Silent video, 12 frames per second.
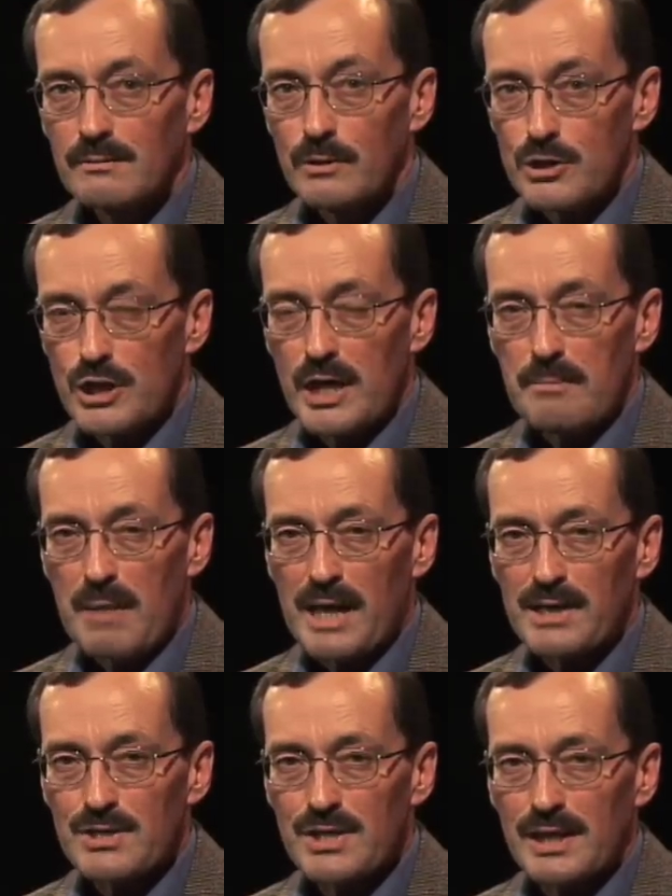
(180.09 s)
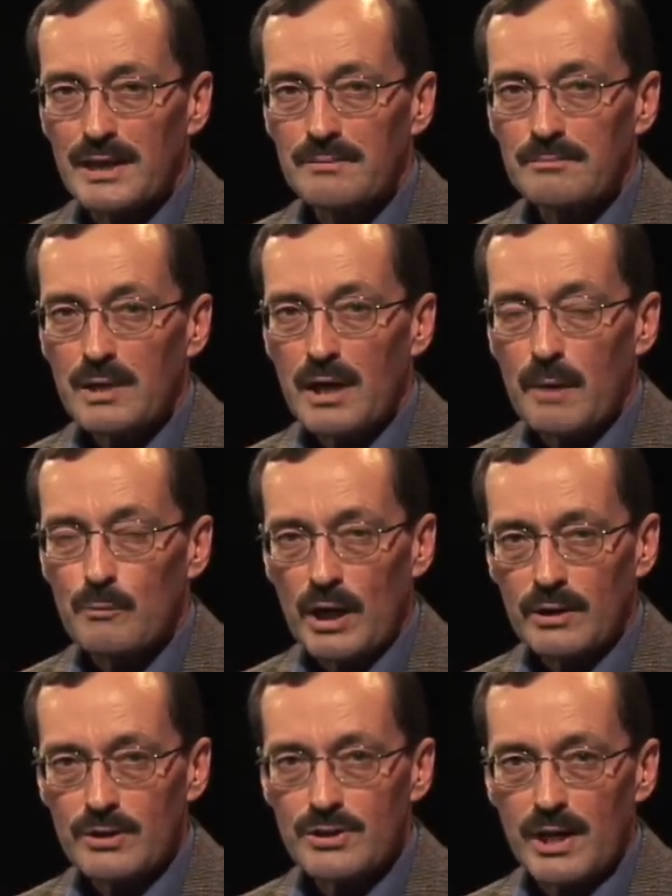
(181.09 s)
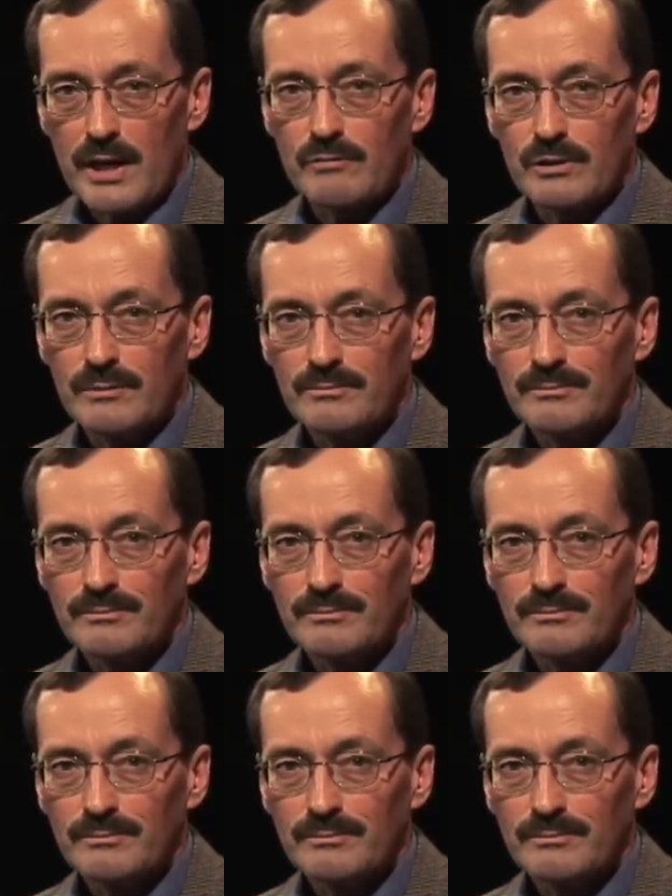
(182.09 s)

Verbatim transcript: For GN Magazine, I'm Randy Stiver.